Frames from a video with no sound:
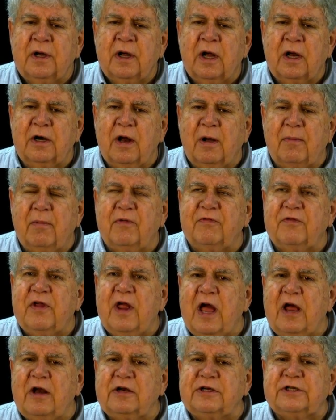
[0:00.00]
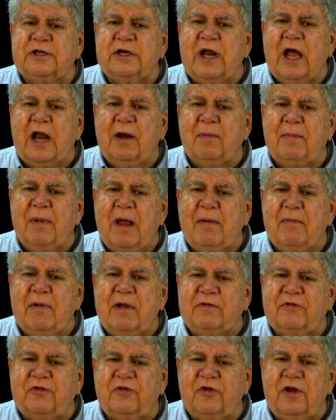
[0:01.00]
A number of counties in Alabama
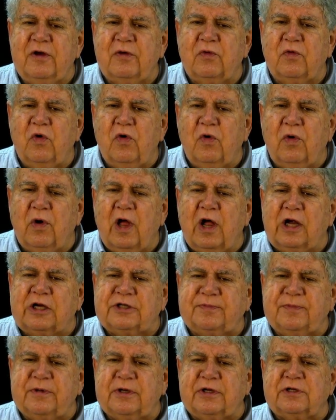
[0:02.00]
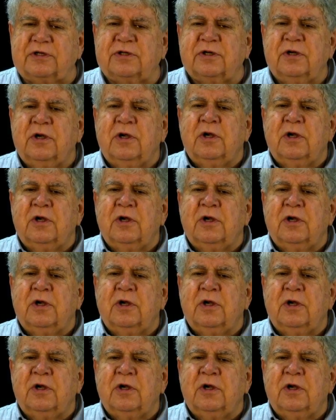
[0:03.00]
have seen rural hospitals